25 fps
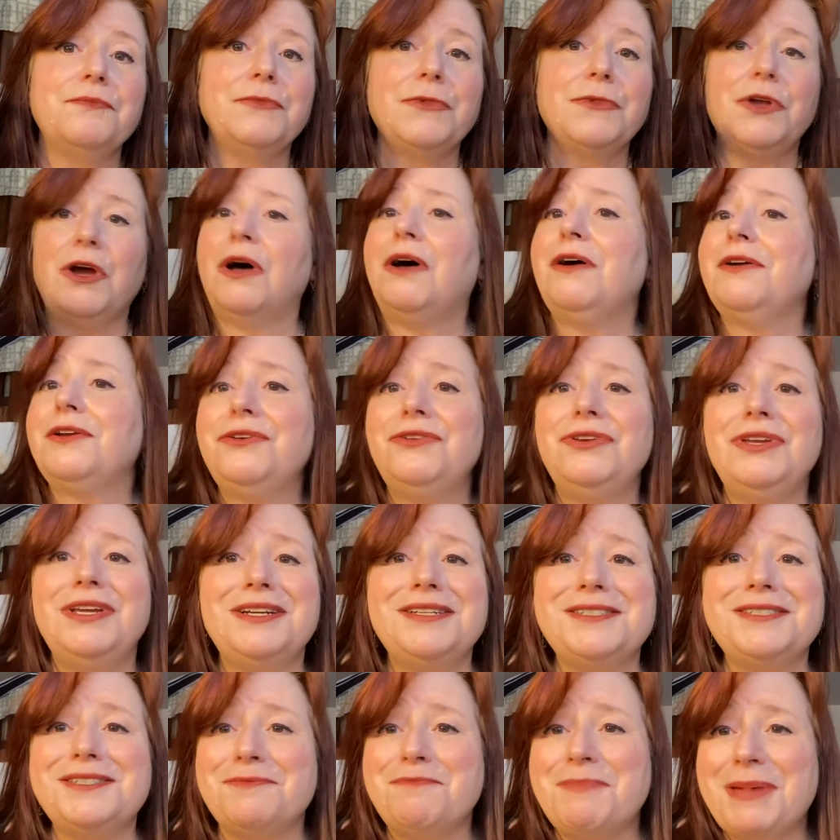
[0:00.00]
all you
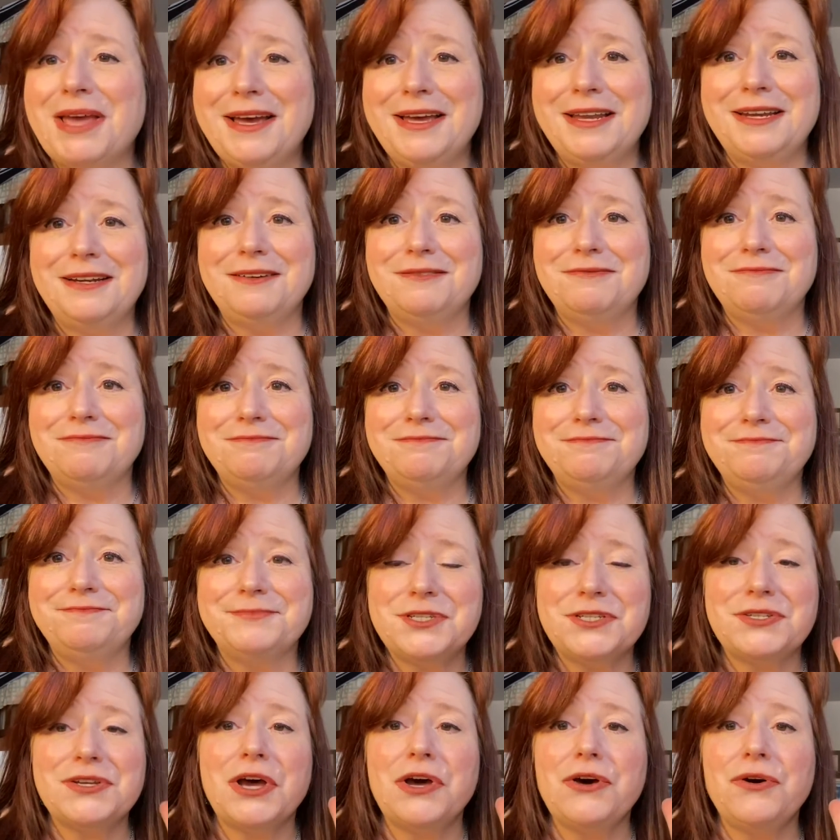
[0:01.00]
need is a pen.
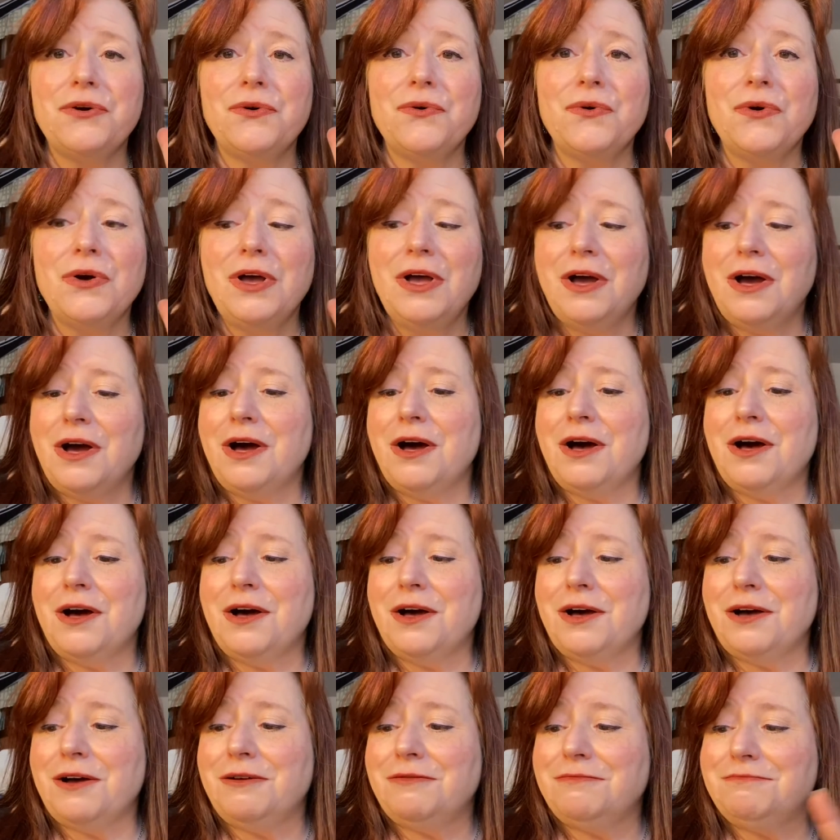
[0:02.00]
So,
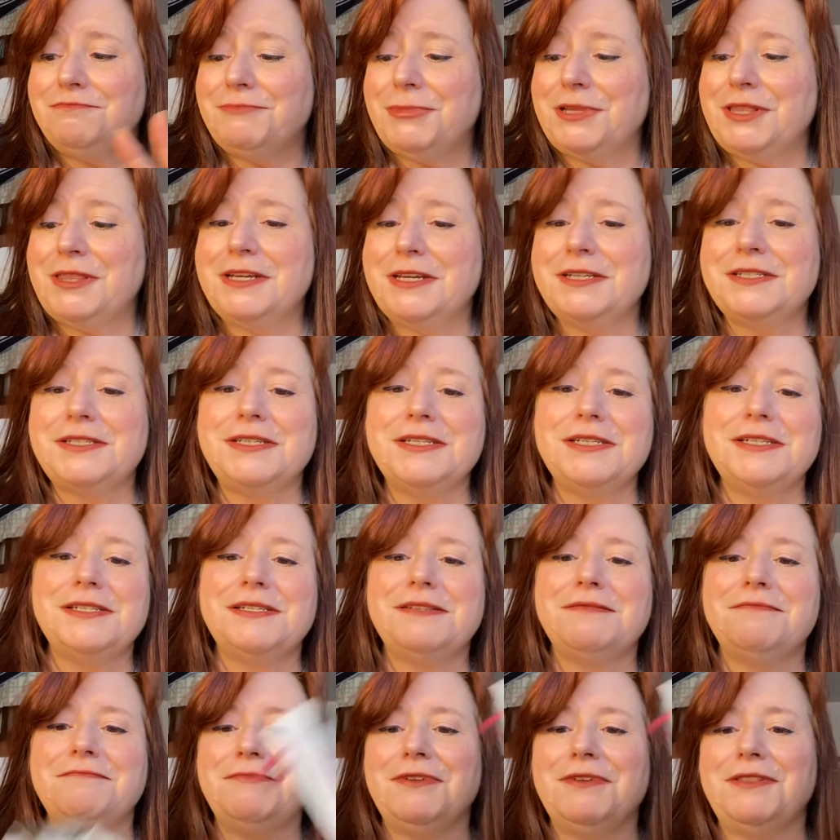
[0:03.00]
but this
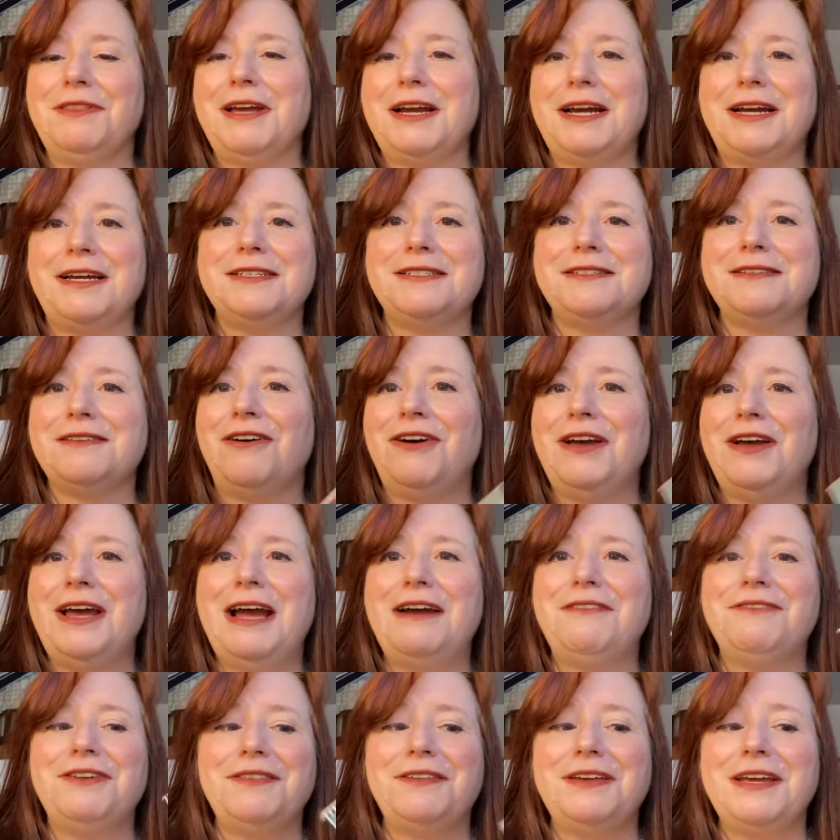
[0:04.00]
is, like I saw,
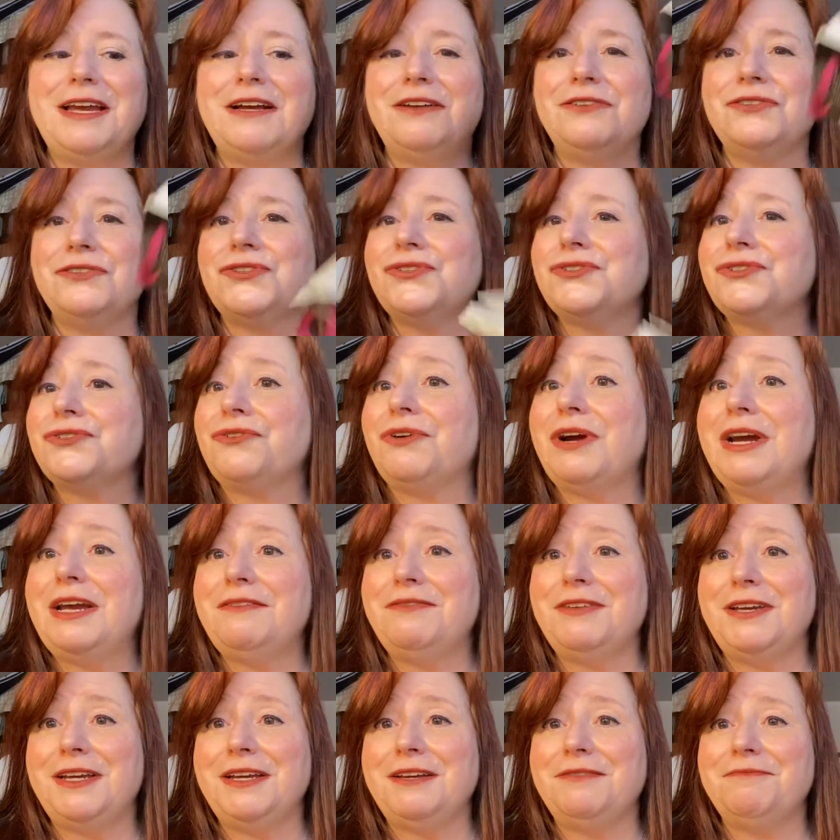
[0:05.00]
everything else is
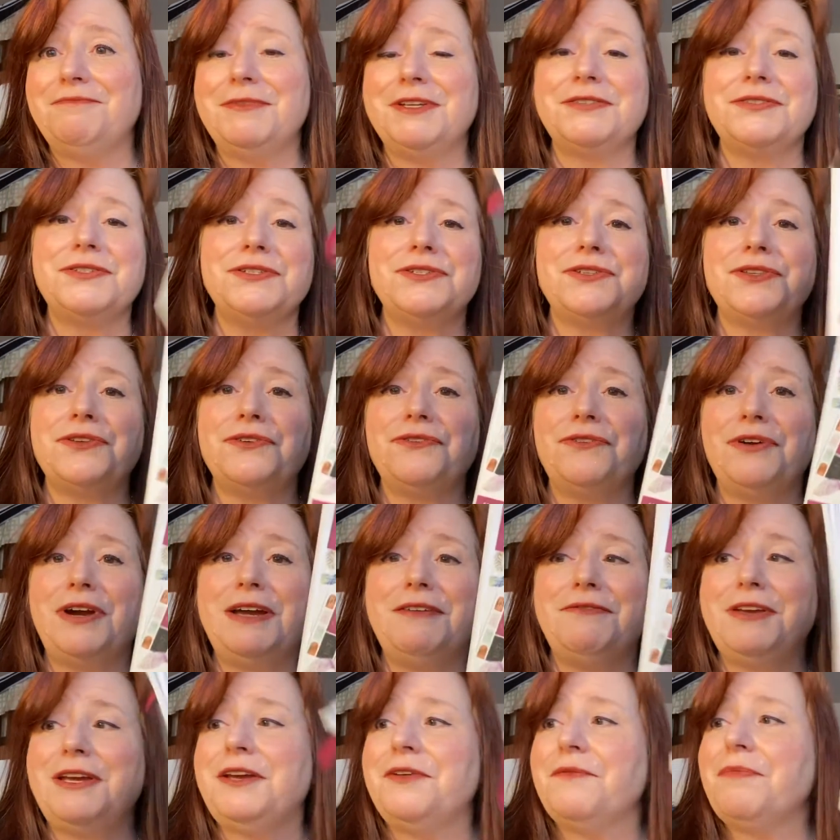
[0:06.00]
gravy. This is the
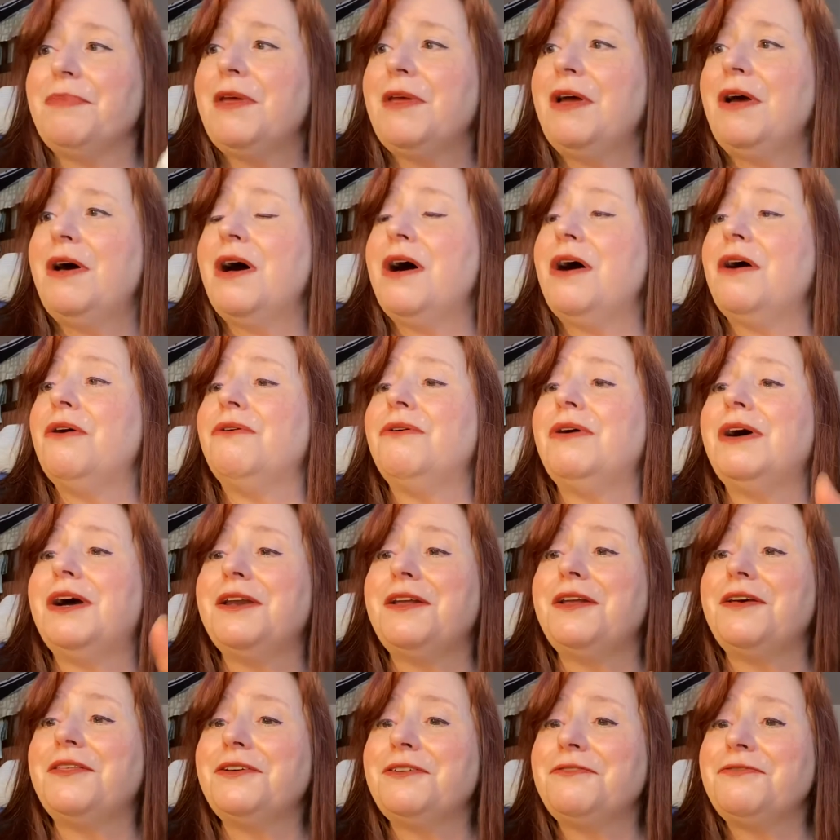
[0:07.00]
gravy. Oh,
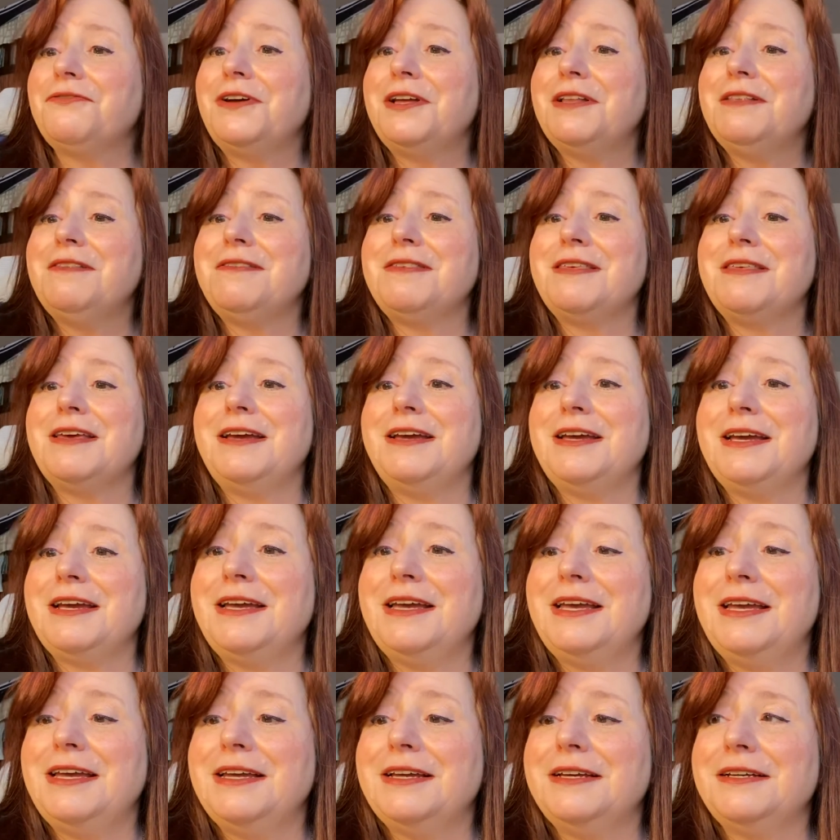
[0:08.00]
another fun
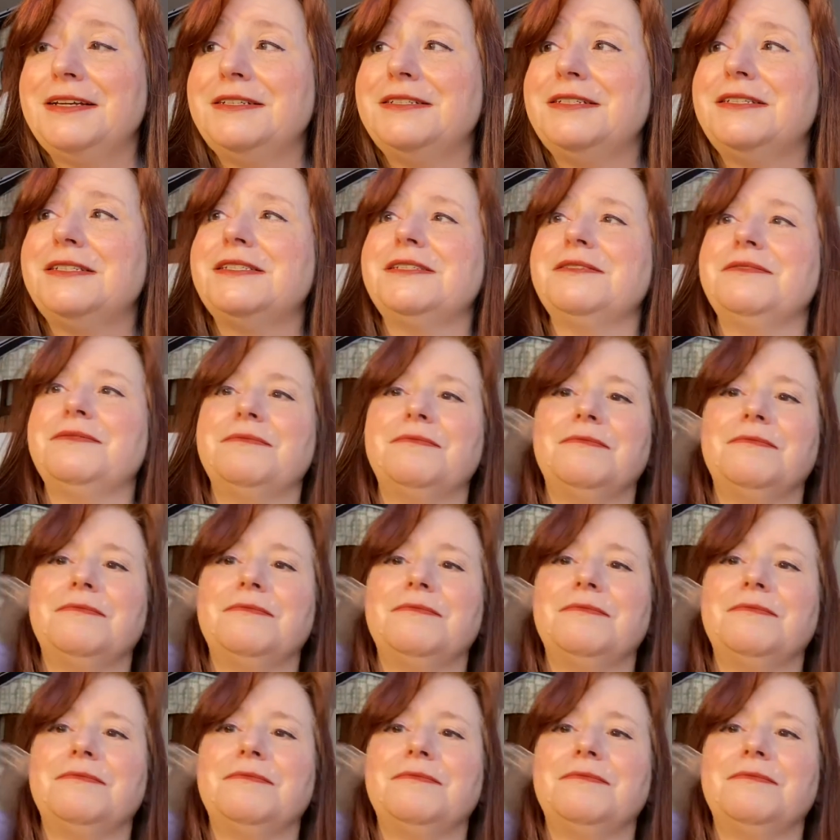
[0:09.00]
thing is